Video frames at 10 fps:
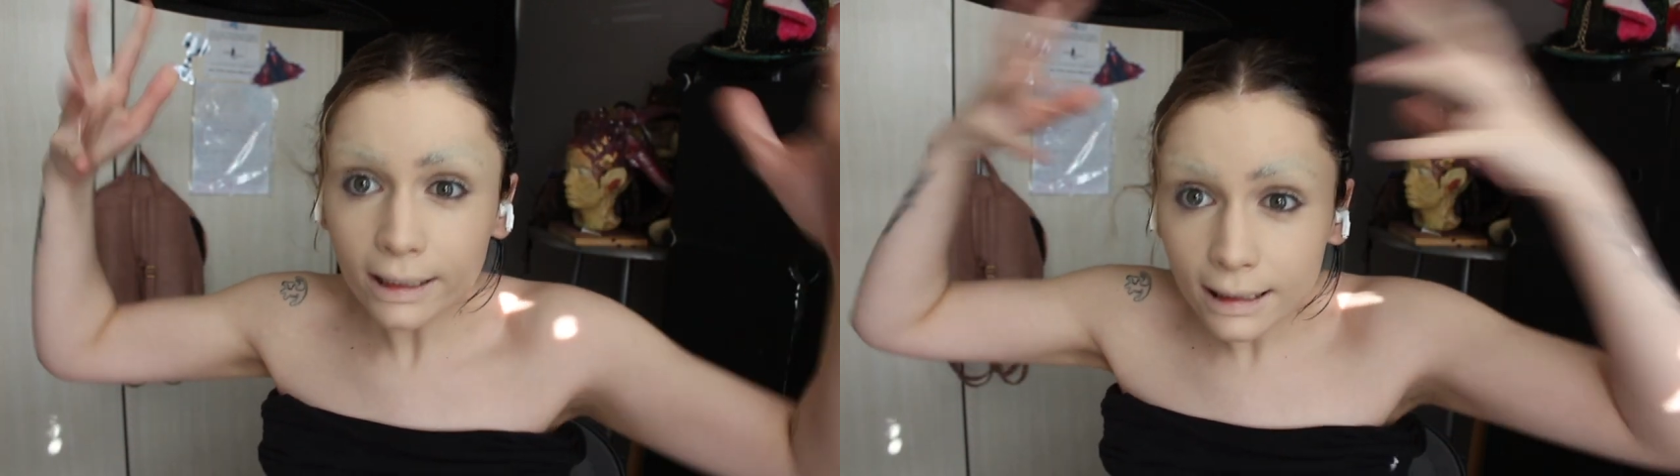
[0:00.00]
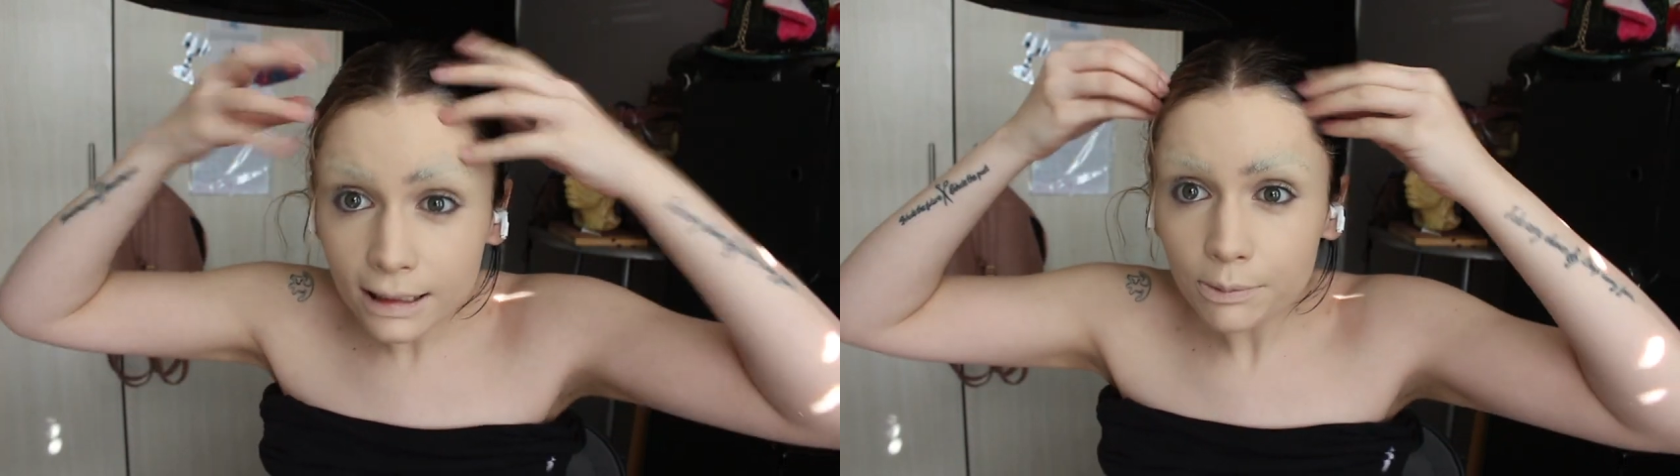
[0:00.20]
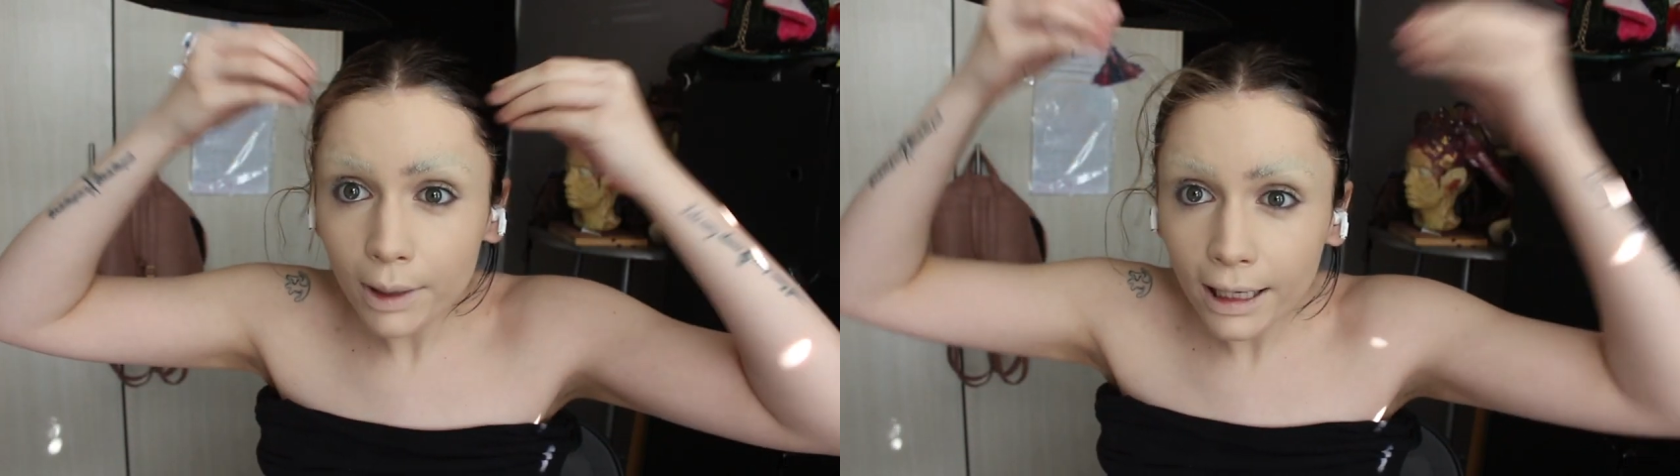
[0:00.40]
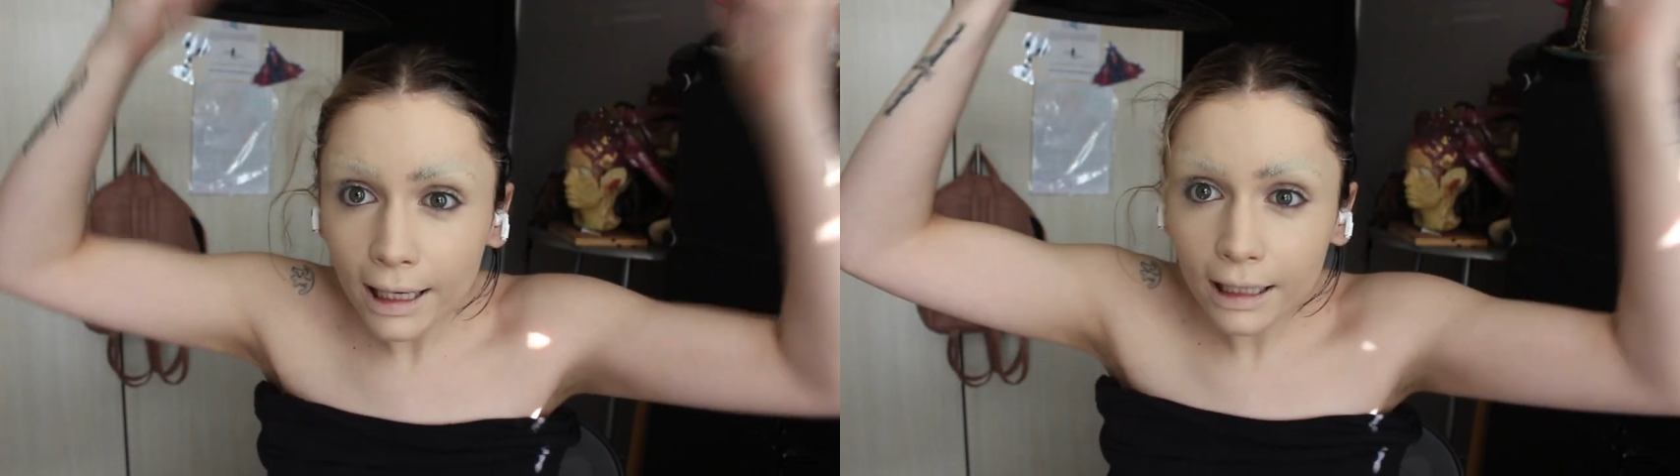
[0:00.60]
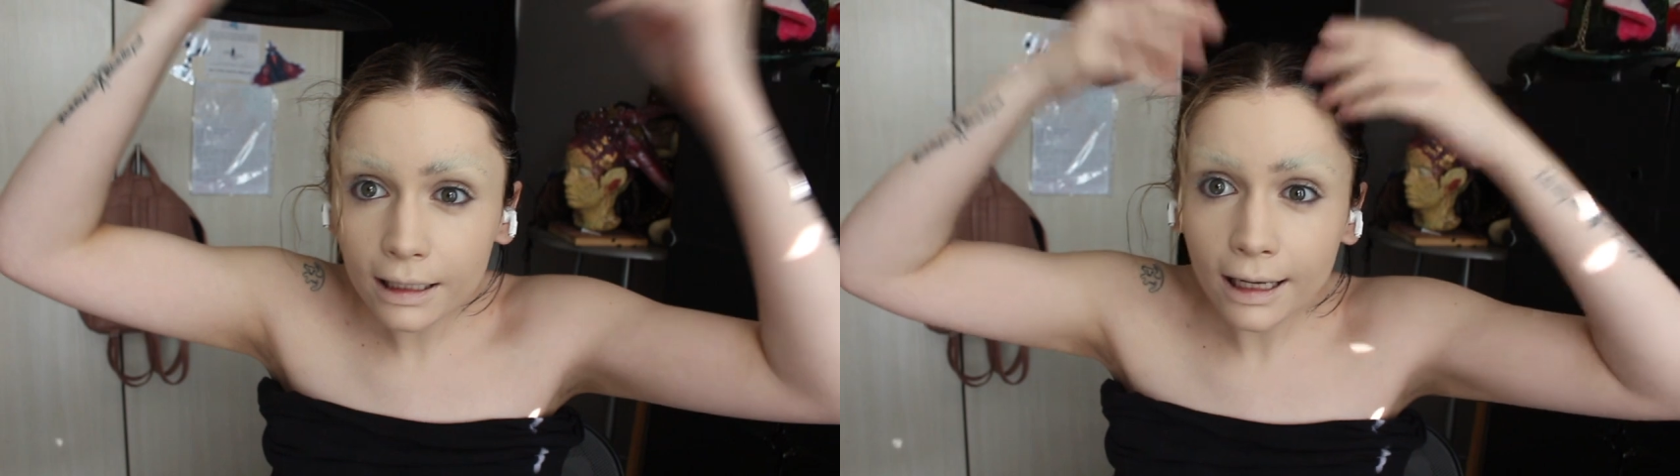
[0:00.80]
is my
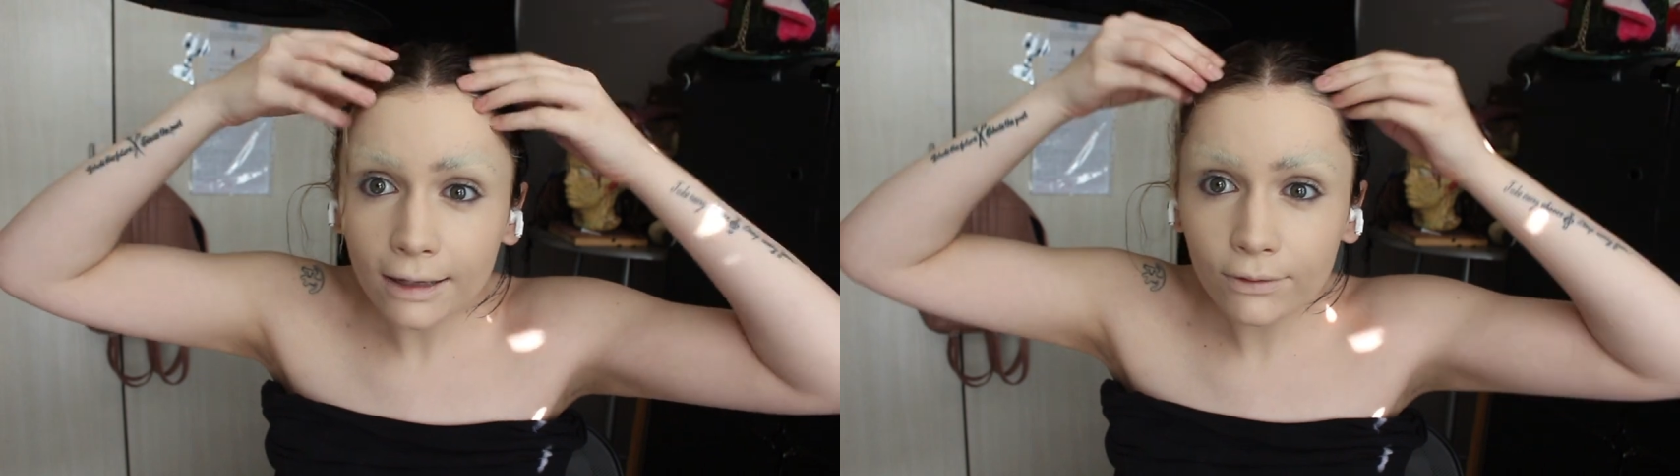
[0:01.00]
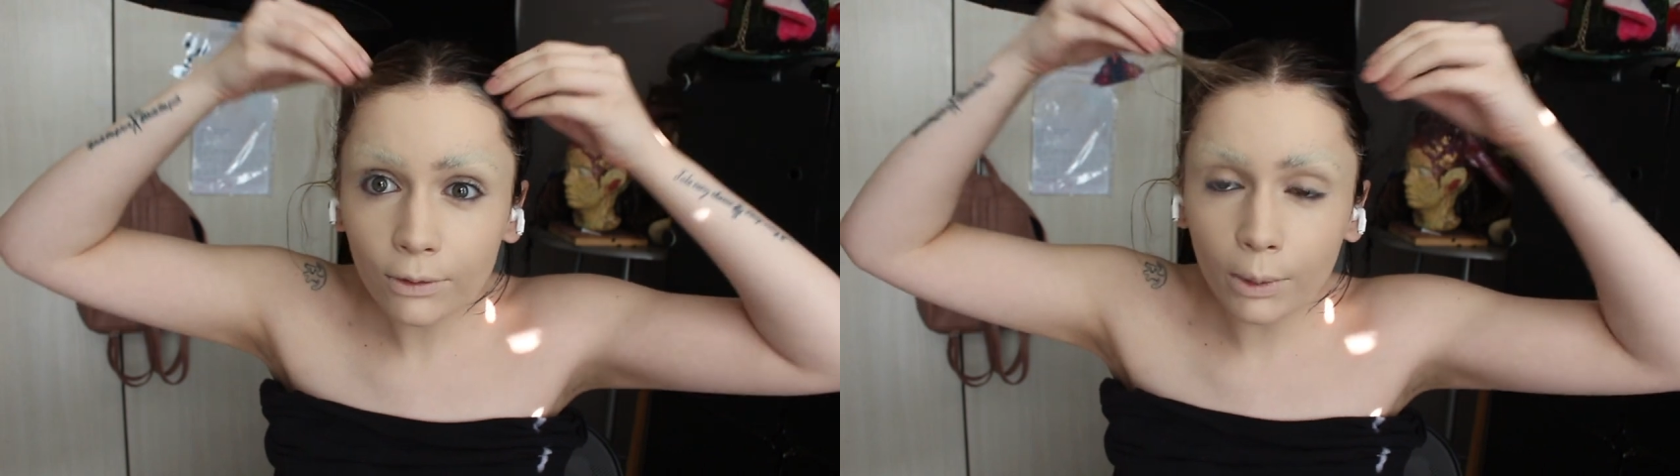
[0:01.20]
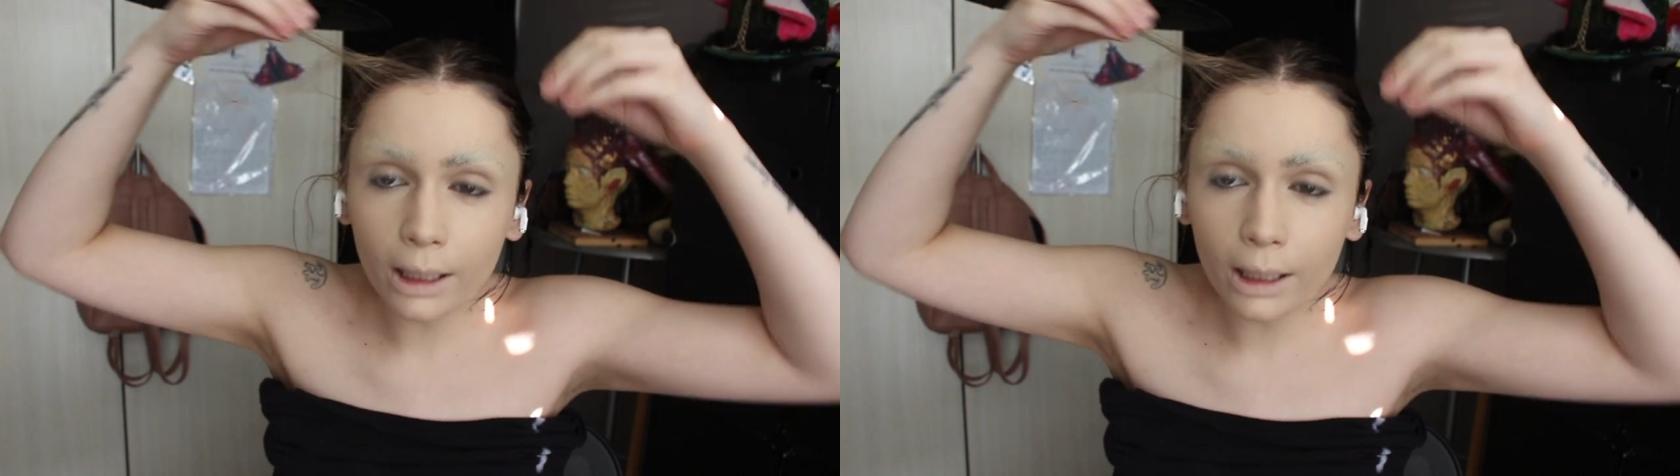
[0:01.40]
hair everywhere?